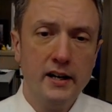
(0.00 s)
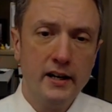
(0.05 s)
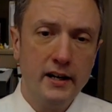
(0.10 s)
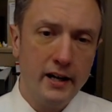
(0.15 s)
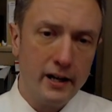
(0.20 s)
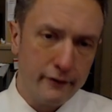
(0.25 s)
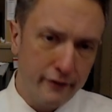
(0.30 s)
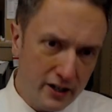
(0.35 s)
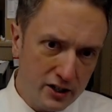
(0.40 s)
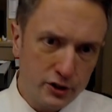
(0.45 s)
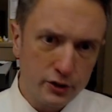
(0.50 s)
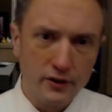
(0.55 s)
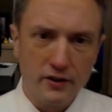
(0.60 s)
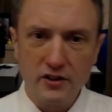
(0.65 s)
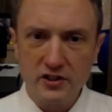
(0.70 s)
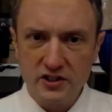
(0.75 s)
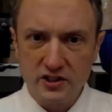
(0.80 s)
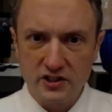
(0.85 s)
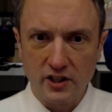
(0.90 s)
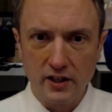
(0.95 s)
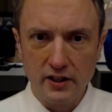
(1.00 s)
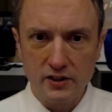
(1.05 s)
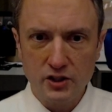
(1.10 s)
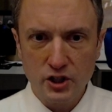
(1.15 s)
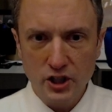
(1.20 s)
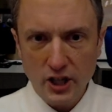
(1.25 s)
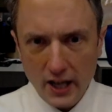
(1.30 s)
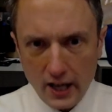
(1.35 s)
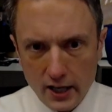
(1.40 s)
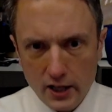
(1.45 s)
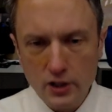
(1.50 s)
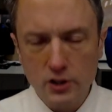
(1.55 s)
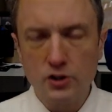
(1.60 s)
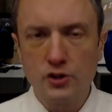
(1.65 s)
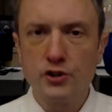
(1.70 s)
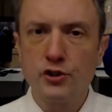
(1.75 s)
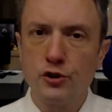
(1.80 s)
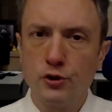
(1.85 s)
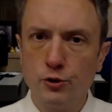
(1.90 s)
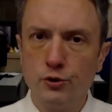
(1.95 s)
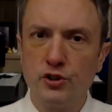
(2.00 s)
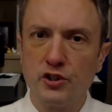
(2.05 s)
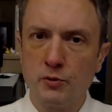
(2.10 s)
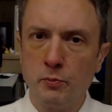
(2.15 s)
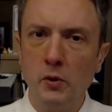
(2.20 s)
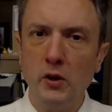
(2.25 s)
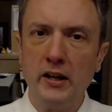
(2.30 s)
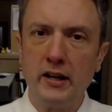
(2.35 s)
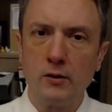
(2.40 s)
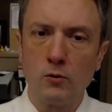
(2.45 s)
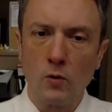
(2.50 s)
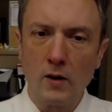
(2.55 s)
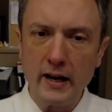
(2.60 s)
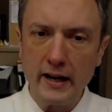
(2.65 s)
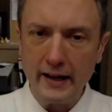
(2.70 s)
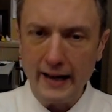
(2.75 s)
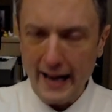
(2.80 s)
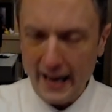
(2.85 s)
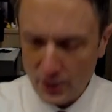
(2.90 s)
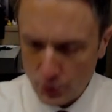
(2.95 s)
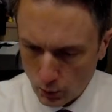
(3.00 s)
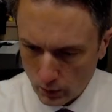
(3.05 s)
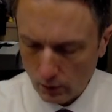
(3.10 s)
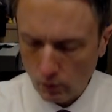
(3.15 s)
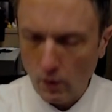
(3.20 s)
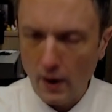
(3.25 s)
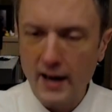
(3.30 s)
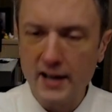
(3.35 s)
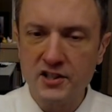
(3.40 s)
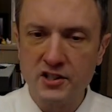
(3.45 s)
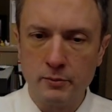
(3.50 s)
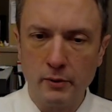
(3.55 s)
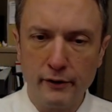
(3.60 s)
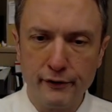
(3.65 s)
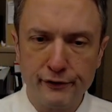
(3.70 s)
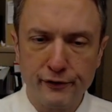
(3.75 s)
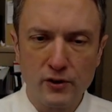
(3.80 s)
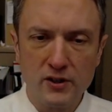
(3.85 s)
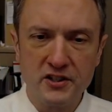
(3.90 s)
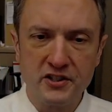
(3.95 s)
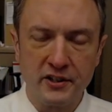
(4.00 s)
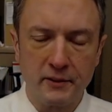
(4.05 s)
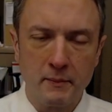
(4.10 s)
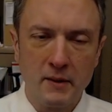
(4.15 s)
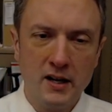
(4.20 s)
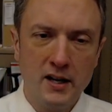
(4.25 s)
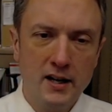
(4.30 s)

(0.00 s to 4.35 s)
and eventually this is change to just plain rain as we rise above freezing.